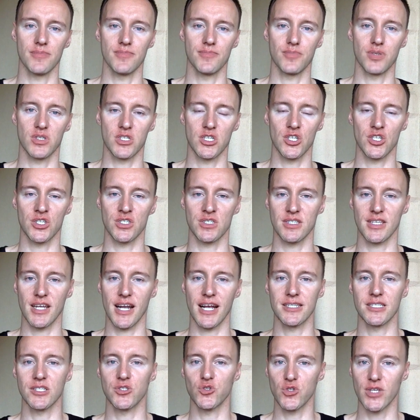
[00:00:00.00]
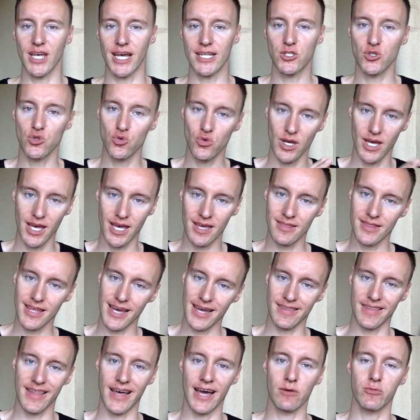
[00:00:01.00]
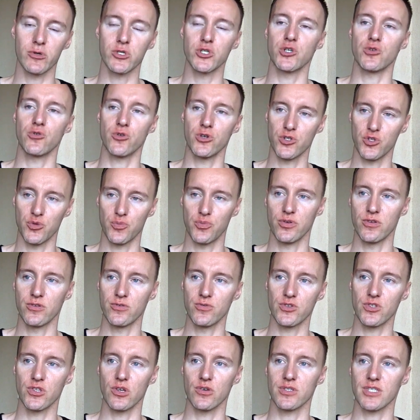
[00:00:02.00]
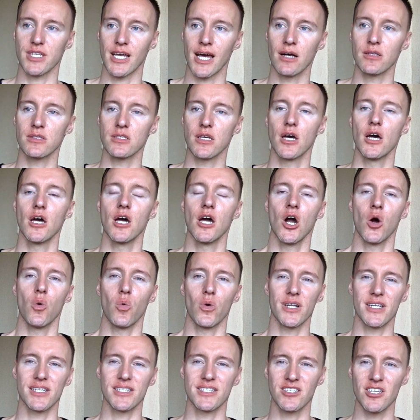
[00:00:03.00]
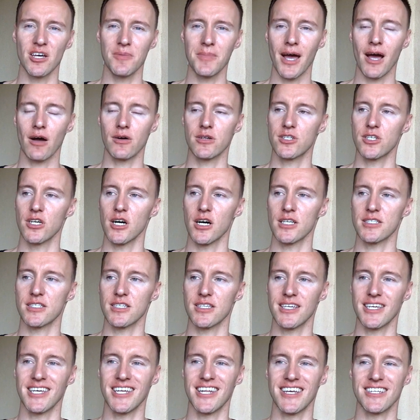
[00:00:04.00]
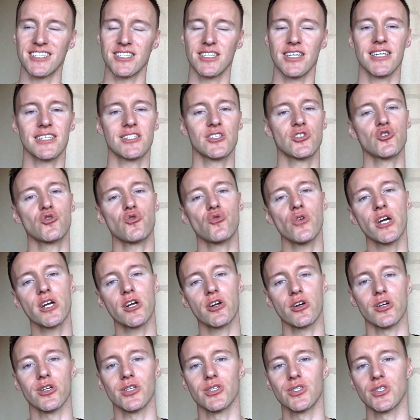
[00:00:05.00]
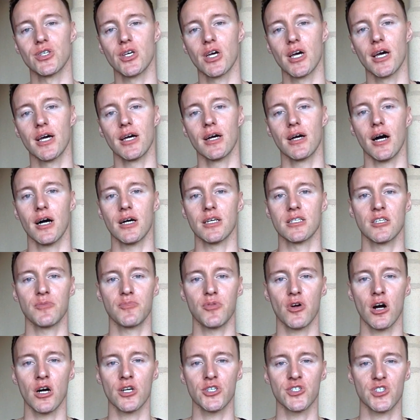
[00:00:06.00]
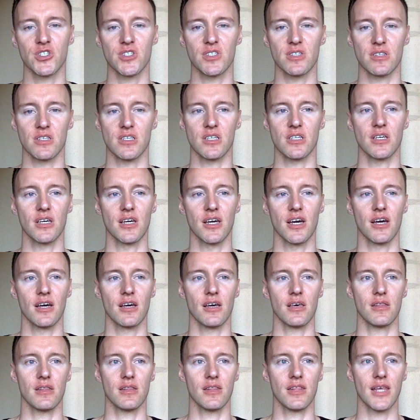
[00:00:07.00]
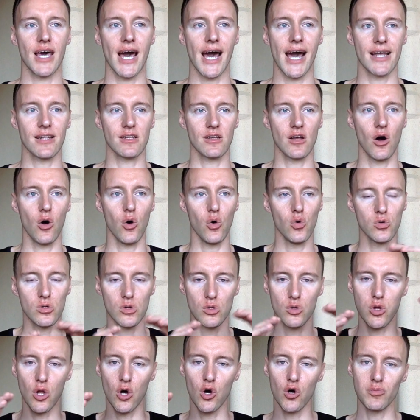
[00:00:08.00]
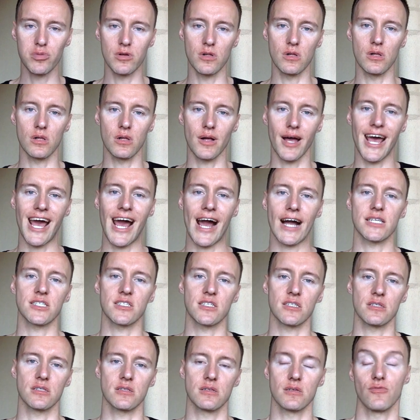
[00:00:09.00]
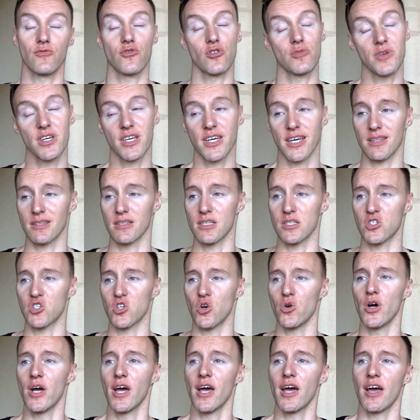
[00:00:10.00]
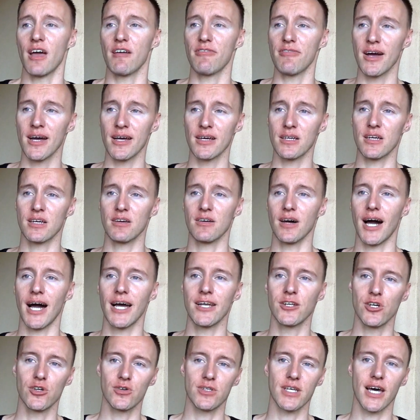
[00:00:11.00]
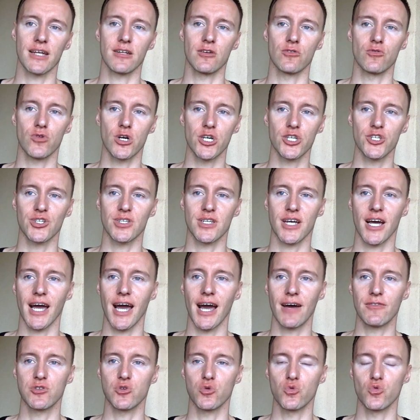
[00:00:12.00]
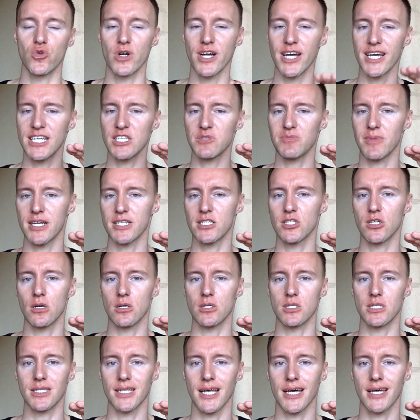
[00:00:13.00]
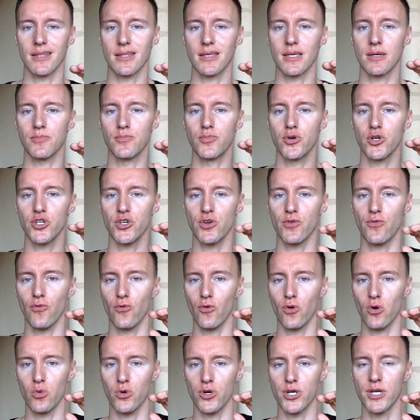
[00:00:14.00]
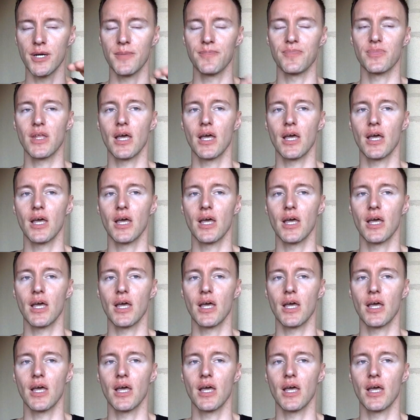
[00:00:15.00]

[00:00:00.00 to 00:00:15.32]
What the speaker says: positions that I need to get to in that language in order to produce those sounds, what it somehow does, it triggers subconsciously that whole global accent, for me at least. So if I know that in Russian I have to raise my tongue slightly and push it forward